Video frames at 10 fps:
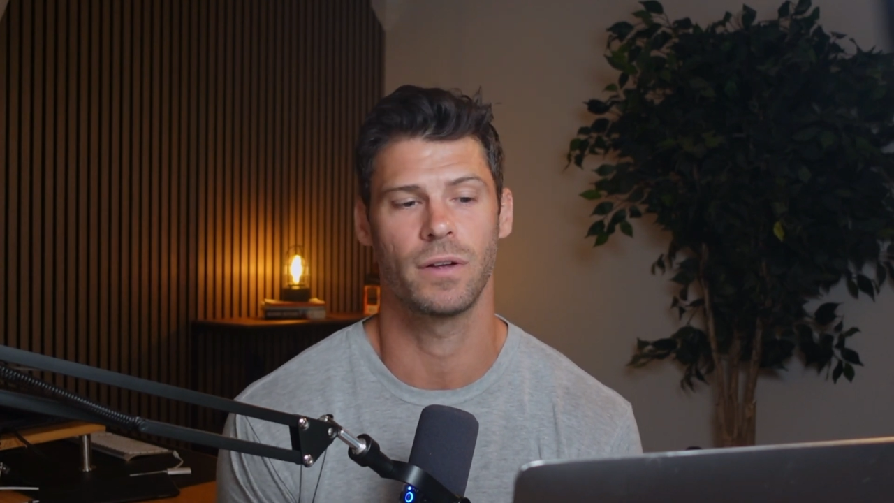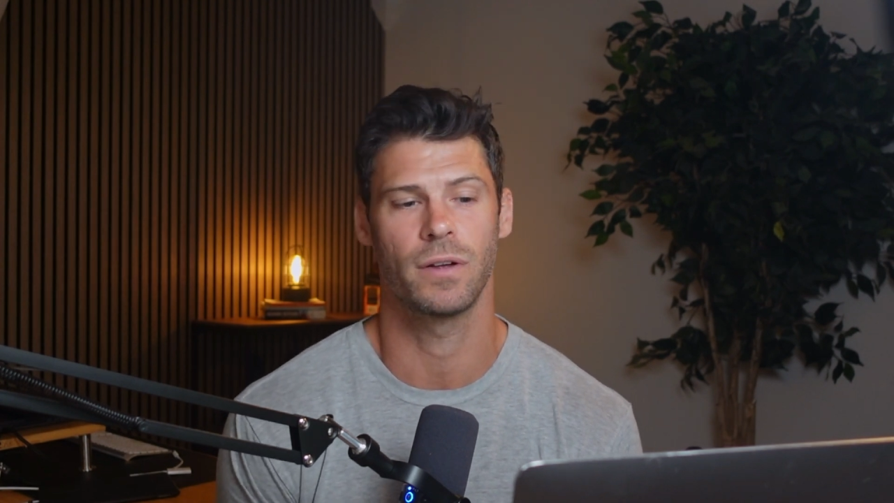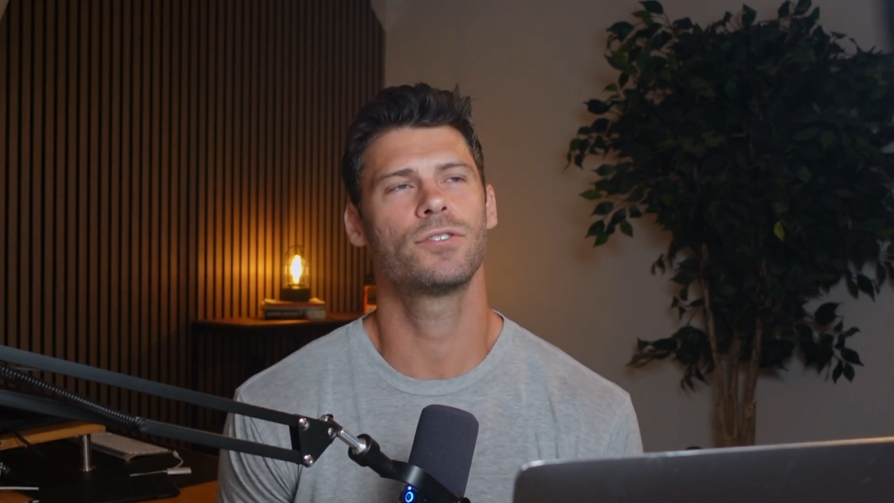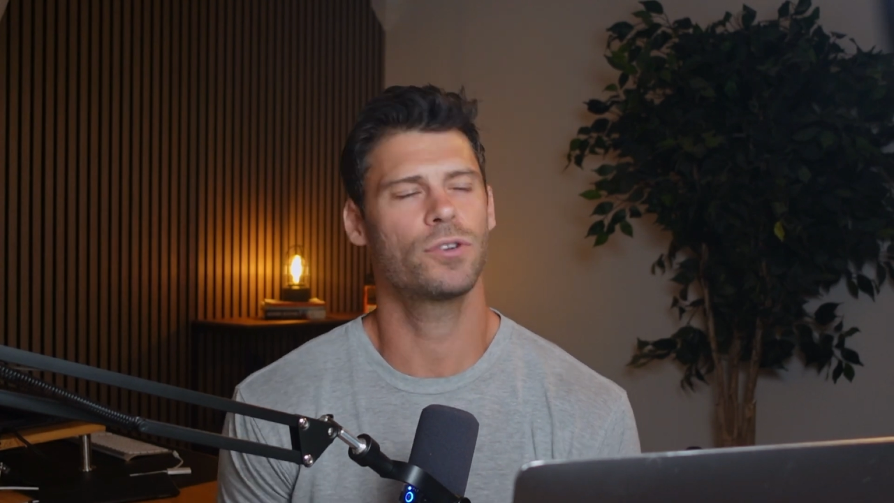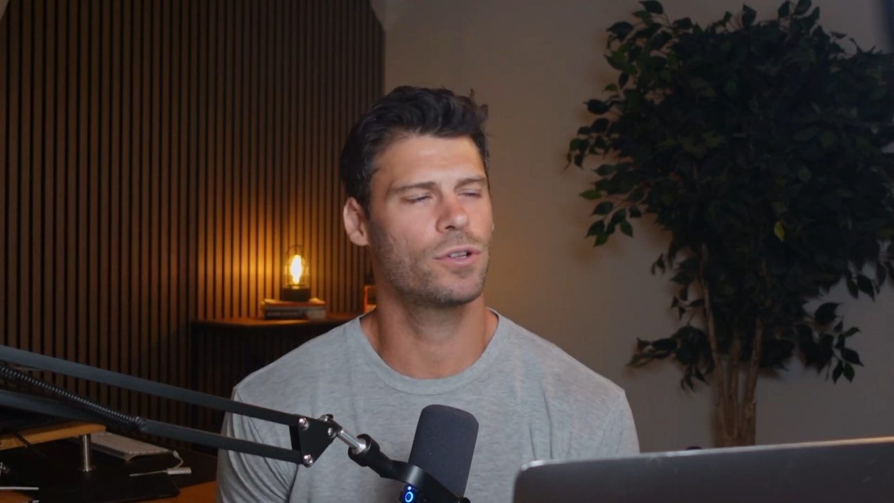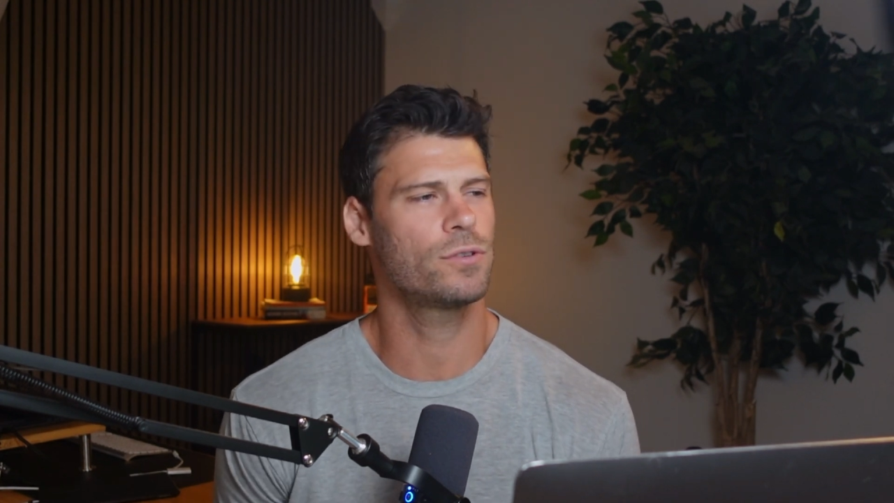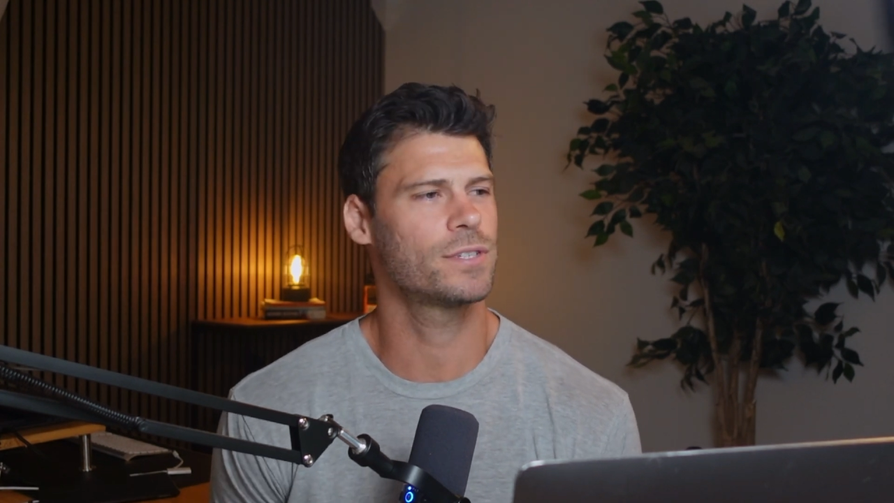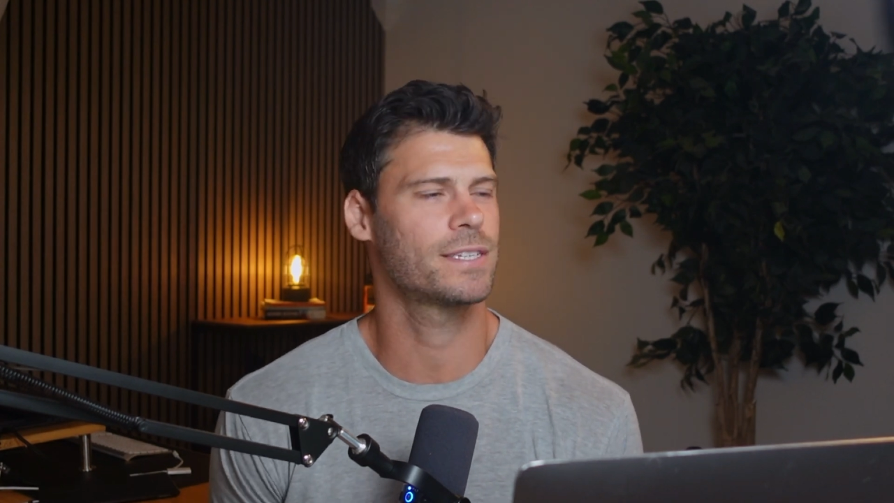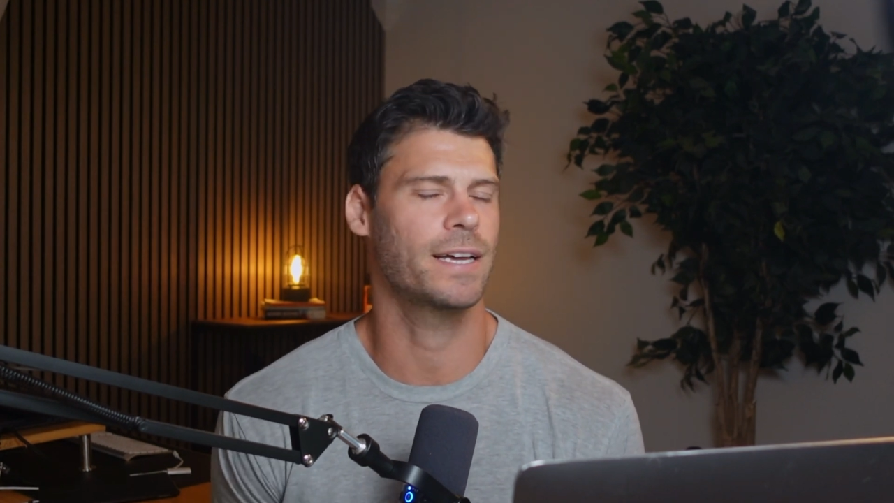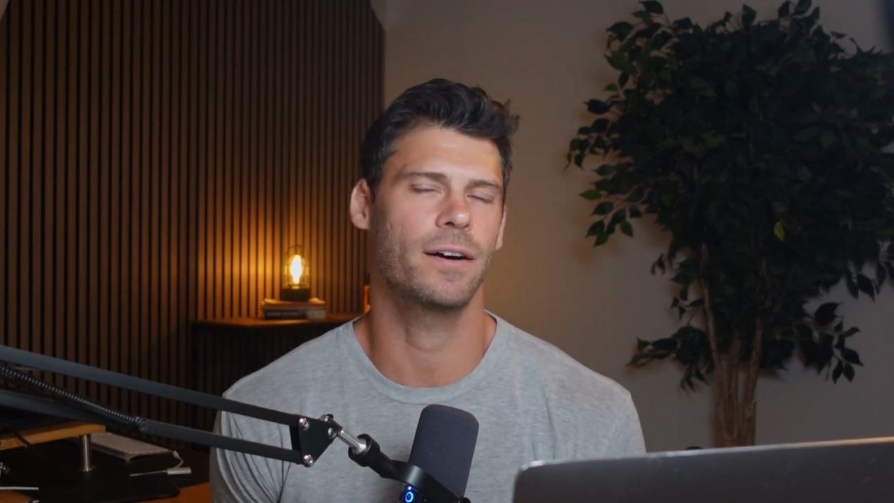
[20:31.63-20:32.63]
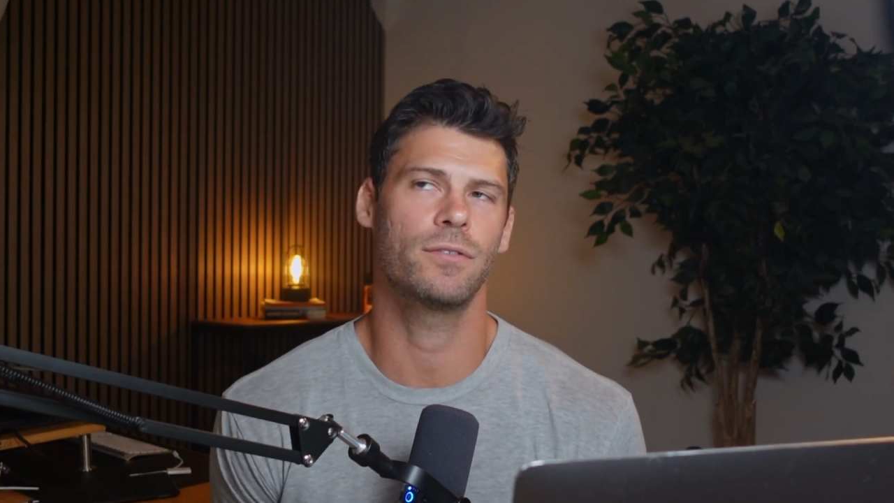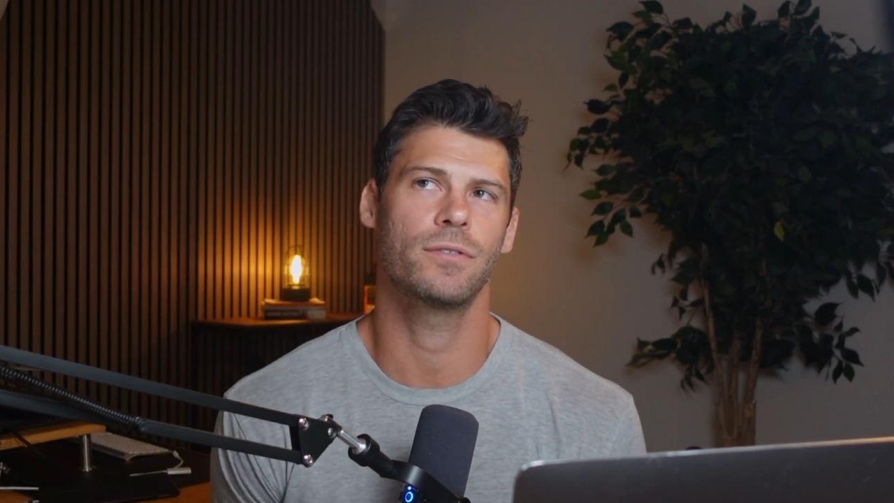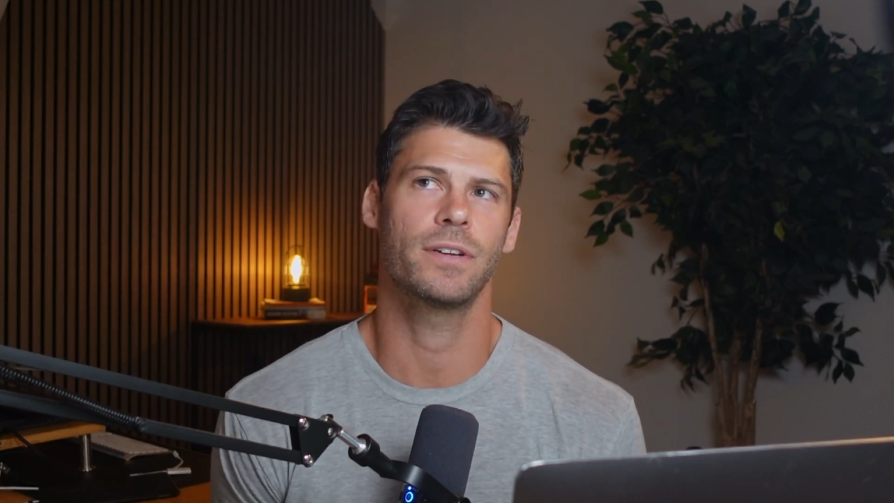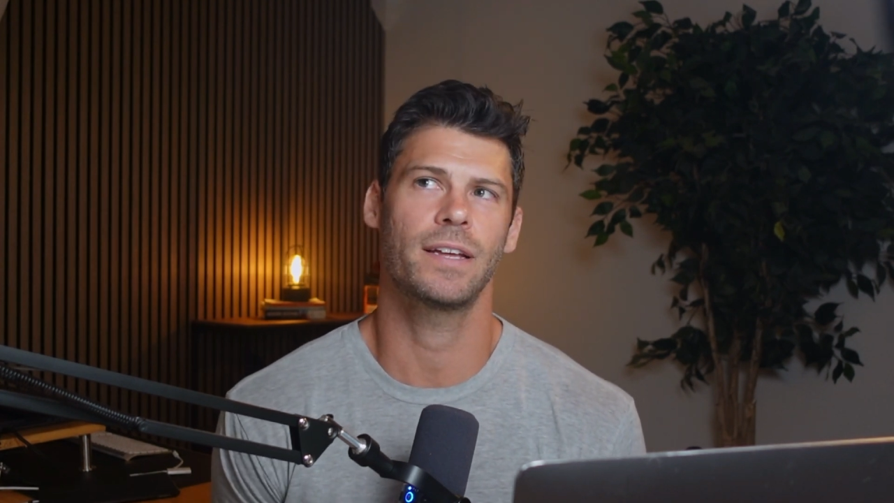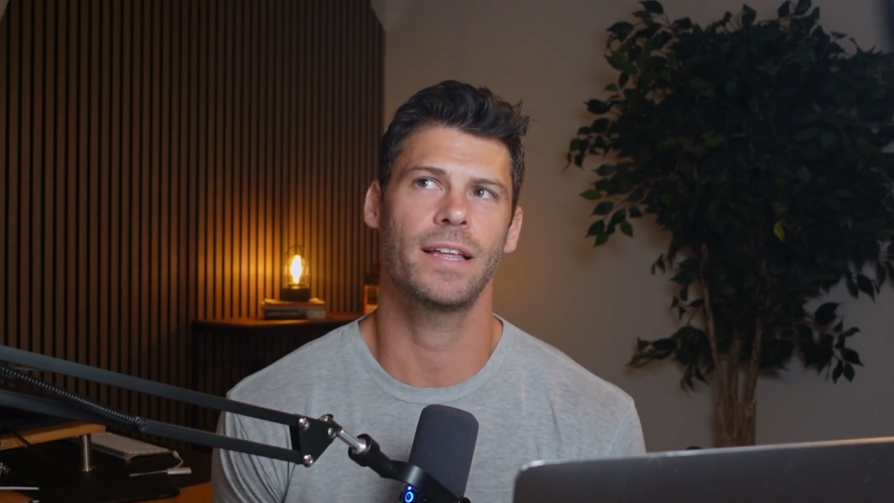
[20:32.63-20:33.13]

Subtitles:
So to close this out,